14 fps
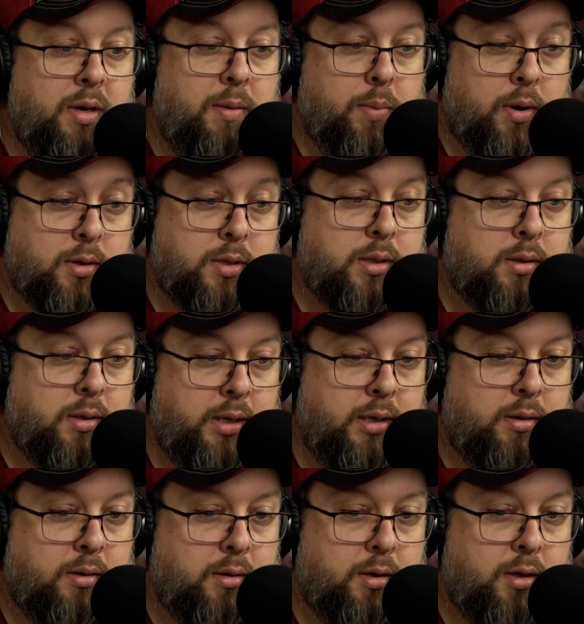Me
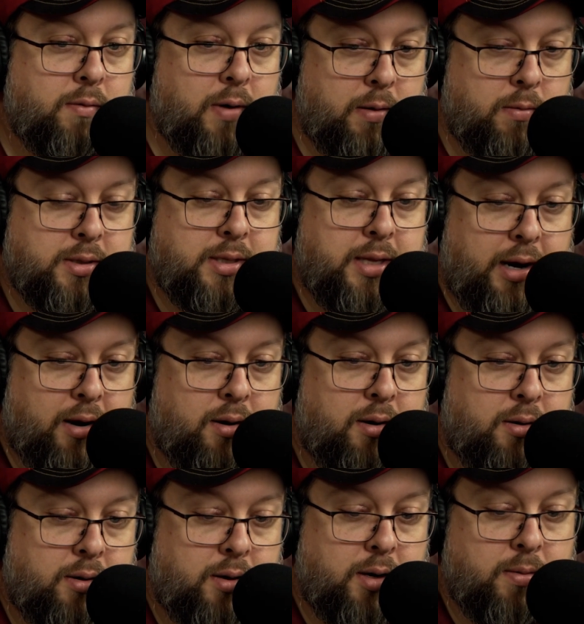personally, if I was there
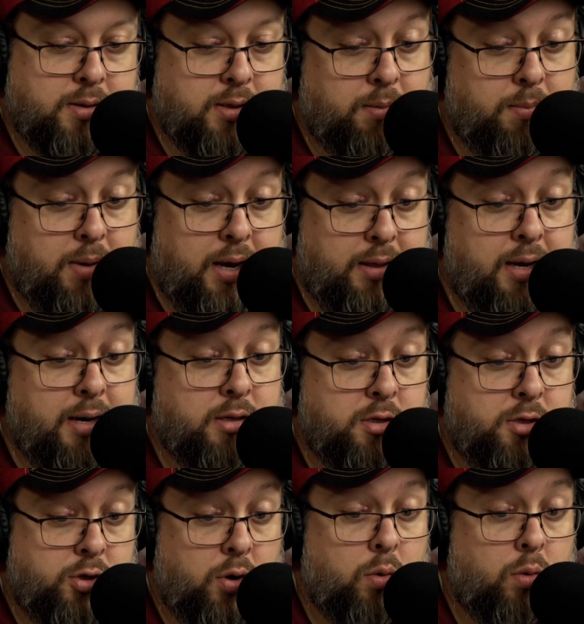and I was like, man, that is
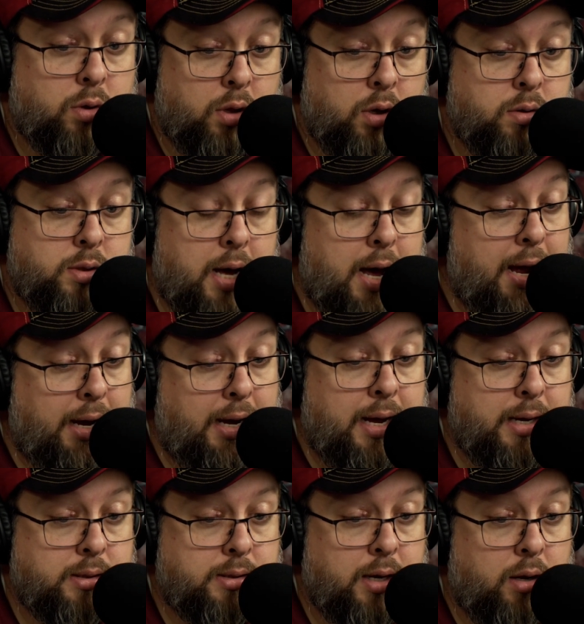so close, I
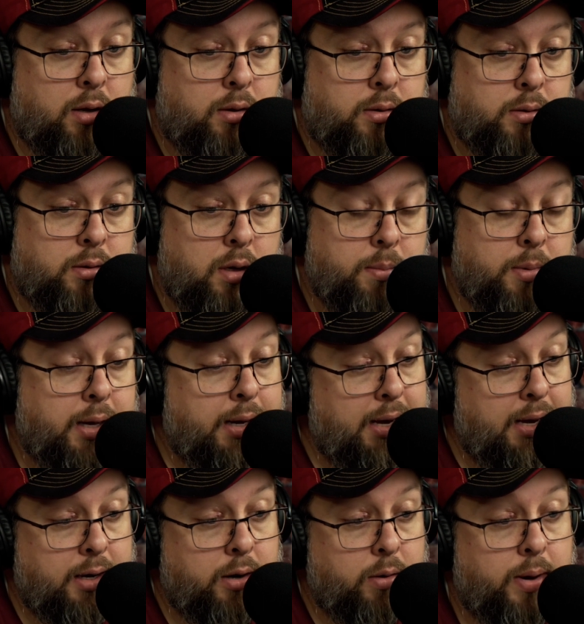can't tell, I'd be like,
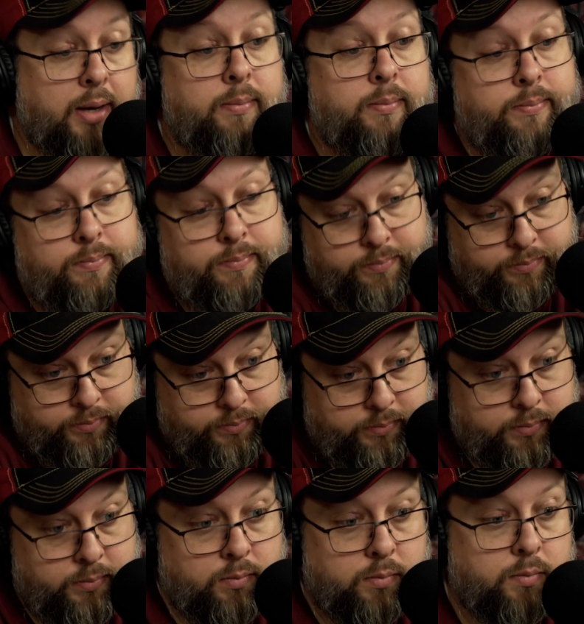hey, you know what?
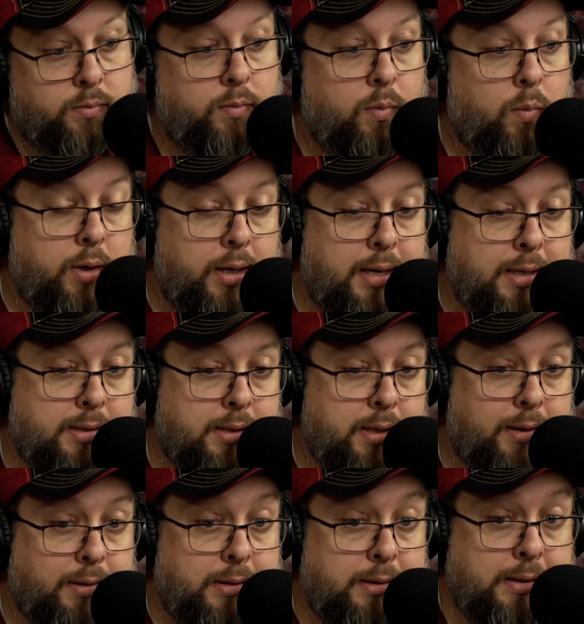What do you guys
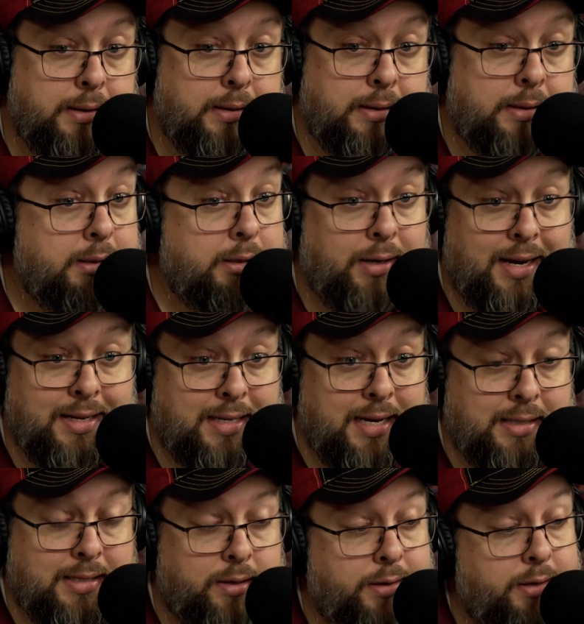think? You guys
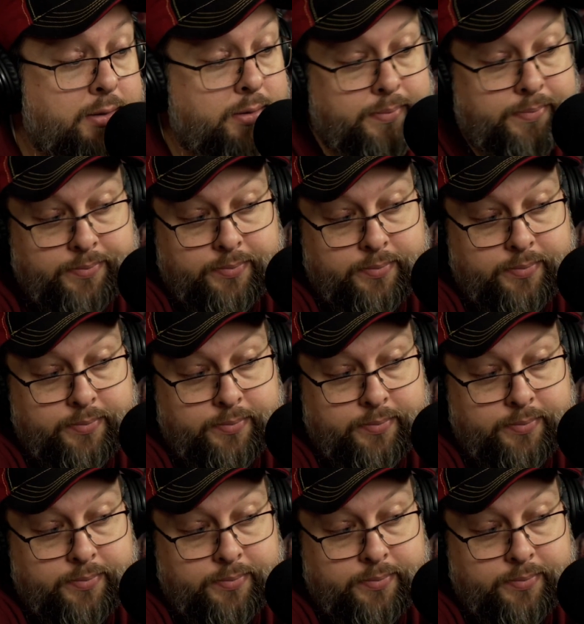can't tell either?